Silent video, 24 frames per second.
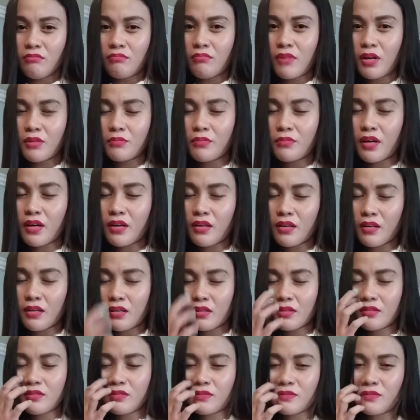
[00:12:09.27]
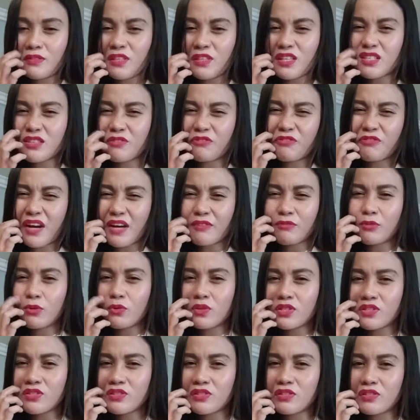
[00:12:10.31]
about just 5
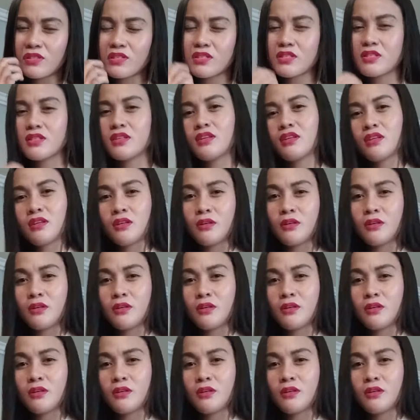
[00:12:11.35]
questions